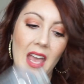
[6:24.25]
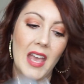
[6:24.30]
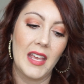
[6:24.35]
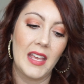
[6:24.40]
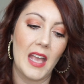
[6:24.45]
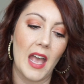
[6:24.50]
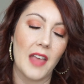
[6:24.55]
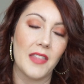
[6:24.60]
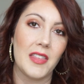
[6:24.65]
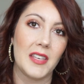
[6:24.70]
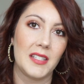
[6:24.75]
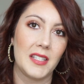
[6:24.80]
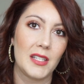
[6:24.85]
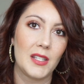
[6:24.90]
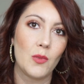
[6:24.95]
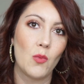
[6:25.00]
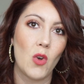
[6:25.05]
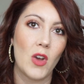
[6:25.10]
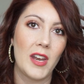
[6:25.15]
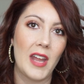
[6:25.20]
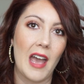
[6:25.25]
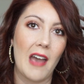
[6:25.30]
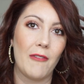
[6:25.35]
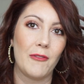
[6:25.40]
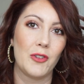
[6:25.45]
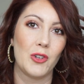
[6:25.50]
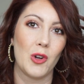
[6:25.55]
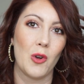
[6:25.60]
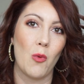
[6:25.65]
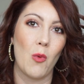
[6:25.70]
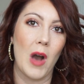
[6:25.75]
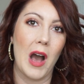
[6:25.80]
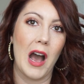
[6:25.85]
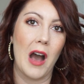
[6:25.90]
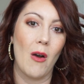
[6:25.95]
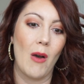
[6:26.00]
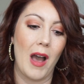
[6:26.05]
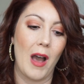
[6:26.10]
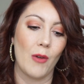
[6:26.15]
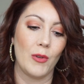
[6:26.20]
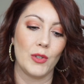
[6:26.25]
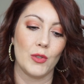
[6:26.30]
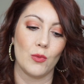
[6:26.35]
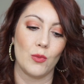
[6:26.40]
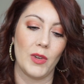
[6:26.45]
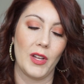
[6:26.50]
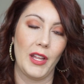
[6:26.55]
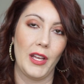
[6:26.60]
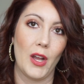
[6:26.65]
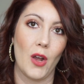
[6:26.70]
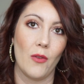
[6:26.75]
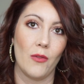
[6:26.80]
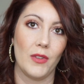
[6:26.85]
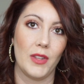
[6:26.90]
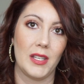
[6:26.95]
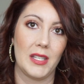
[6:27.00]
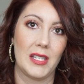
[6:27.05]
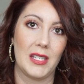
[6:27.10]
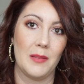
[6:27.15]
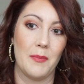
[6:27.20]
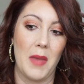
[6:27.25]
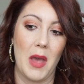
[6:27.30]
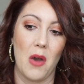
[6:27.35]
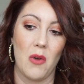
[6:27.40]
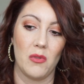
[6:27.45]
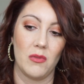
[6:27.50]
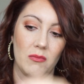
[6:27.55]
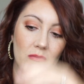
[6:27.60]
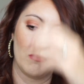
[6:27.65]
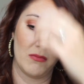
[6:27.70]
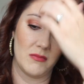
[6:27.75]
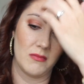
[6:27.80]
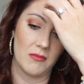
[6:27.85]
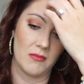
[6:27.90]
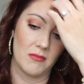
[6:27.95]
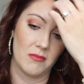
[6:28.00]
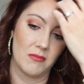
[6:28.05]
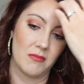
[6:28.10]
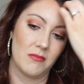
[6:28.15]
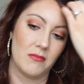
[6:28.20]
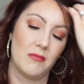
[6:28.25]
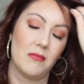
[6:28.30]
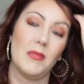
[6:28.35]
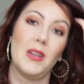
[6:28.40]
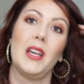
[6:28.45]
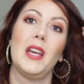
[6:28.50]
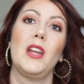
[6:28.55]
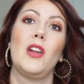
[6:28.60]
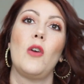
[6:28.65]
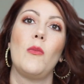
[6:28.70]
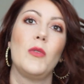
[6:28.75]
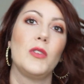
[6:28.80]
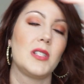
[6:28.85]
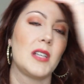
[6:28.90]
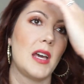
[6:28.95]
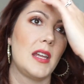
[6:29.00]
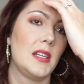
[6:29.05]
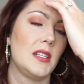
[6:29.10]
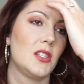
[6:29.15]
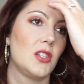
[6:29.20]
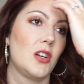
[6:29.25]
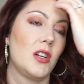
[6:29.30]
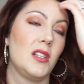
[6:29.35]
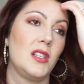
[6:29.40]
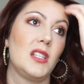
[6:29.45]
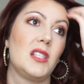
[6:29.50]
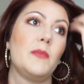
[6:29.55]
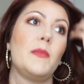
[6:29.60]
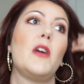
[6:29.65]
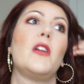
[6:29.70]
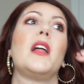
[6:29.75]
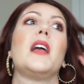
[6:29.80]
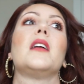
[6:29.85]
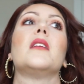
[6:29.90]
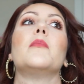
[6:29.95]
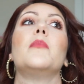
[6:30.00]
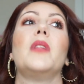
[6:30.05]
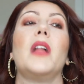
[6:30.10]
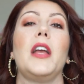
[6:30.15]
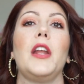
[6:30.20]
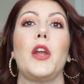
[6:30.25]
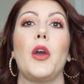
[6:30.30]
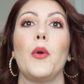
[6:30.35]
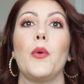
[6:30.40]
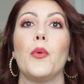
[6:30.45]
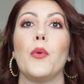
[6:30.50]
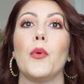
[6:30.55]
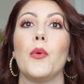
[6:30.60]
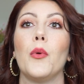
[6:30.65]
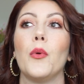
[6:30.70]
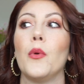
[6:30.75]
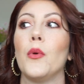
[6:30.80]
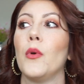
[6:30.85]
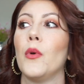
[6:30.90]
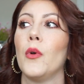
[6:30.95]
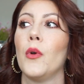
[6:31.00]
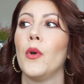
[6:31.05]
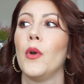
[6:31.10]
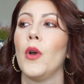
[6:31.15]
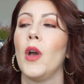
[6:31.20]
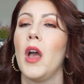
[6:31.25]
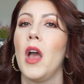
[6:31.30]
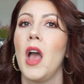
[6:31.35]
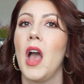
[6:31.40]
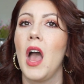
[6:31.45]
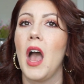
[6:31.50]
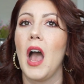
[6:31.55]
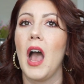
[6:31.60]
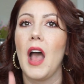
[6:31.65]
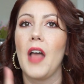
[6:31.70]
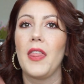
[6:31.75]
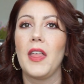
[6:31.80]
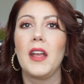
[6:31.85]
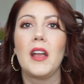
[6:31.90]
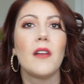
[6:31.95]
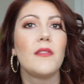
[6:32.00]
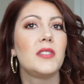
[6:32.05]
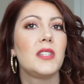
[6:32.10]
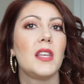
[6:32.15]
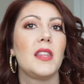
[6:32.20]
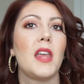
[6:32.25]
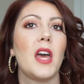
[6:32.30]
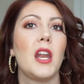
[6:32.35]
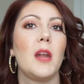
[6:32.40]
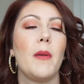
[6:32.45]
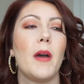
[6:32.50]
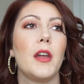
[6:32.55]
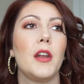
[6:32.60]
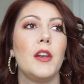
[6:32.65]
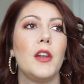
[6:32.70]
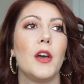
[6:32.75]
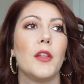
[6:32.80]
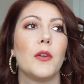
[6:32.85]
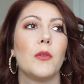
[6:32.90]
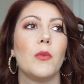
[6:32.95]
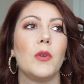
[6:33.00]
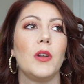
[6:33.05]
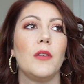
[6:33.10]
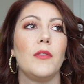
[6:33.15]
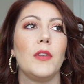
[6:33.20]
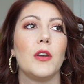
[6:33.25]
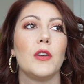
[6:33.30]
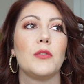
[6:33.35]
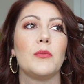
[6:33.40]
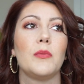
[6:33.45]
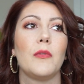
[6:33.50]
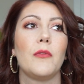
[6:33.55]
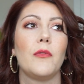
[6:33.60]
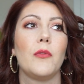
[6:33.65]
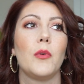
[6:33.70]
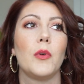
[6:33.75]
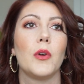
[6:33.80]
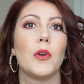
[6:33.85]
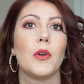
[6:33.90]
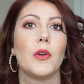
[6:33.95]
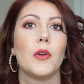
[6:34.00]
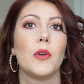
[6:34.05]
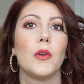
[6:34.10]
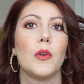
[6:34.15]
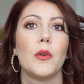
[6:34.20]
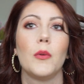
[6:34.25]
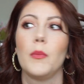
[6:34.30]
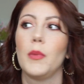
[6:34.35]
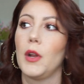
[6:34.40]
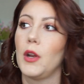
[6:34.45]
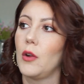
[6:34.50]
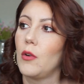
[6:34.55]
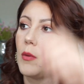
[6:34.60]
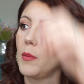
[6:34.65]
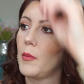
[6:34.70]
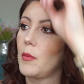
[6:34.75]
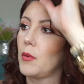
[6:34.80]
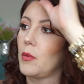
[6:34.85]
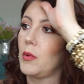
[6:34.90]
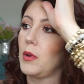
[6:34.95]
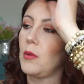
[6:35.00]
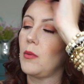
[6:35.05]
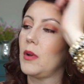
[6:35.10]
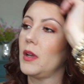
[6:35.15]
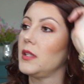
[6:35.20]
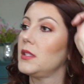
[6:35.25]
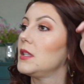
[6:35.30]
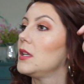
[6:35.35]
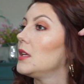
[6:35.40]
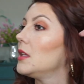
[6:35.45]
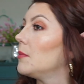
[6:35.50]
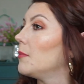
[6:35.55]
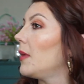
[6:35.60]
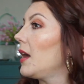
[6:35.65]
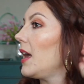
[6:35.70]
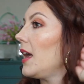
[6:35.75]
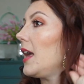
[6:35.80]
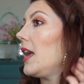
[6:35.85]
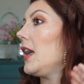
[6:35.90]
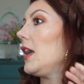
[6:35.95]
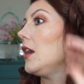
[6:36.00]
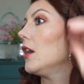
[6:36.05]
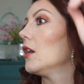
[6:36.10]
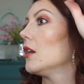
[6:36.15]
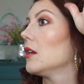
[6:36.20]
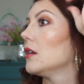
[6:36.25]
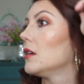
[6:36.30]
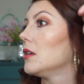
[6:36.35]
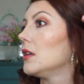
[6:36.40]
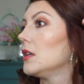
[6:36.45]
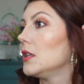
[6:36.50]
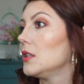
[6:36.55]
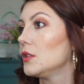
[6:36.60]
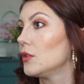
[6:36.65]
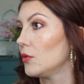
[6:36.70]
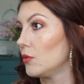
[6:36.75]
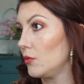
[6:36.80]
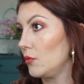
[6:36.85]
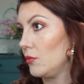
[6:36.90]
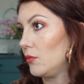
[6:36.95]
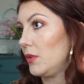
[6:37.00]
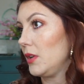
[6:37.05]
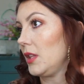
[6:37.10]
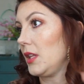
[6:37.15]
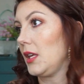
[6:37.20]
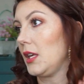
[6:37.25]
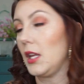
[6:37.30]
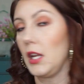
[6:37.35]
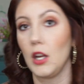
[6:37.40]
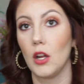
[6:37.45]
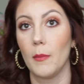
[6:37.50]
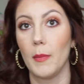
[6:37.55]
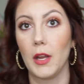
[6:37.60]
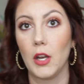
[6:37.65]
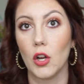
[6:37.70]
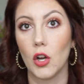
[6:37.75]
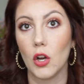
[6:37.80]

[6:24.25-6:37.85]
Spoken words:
yeah, this is the one after a while I was really over the smell. It almost kind of started to smell like Play-Doh. I think I've said that about another one of theirs before, but I don't remember what it was. My hair is really getting on my